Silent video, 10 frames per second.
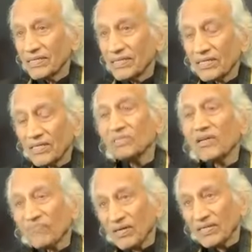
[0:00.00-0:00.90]
is
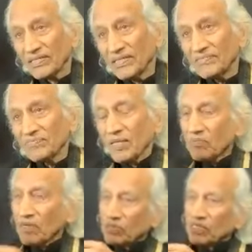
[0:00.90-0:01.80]
different,
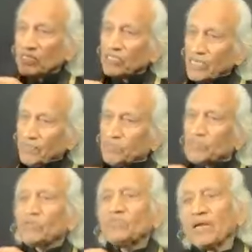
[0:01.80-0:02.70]
because in sleep
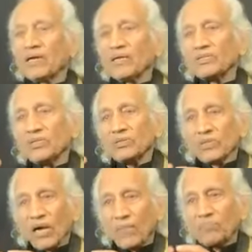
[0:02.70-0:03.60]
you
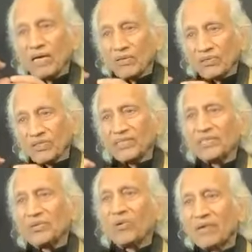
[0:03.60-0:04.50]
drop below the
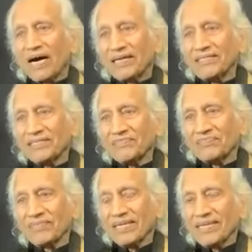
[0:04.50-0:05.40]
ego mind.
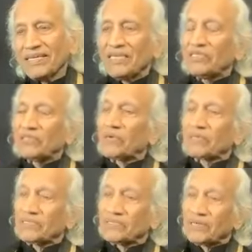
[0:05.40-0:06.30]
In Yoga
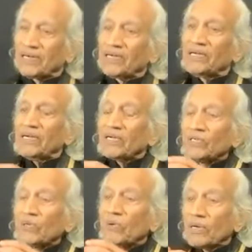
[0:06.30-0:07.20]
Nidra,
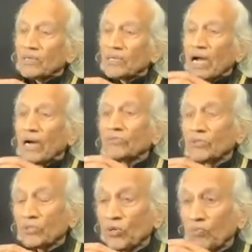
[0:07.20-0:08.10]
you learn how to
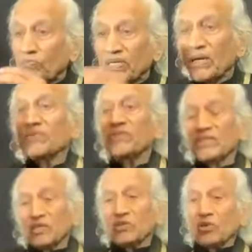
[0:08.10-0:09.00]
go beyond the
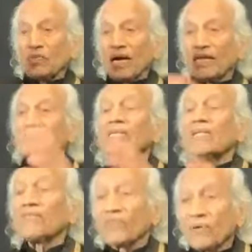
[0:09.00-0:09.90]
ego mind
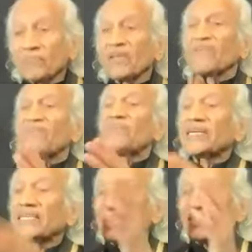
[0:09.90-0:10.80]
from the
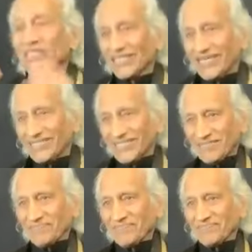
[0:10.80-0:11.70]
waking state.
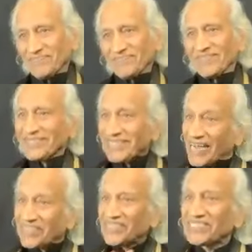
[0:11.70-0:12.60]

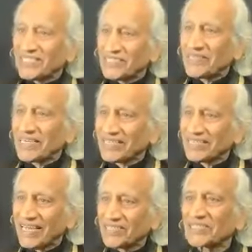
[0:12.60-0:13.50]
That is the
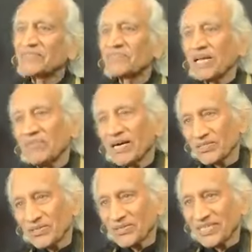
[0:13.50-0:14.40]
uniqueness about
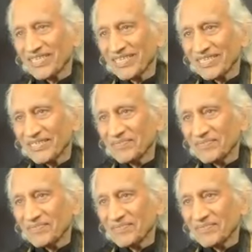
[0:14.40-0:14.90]
Yoga Nidra.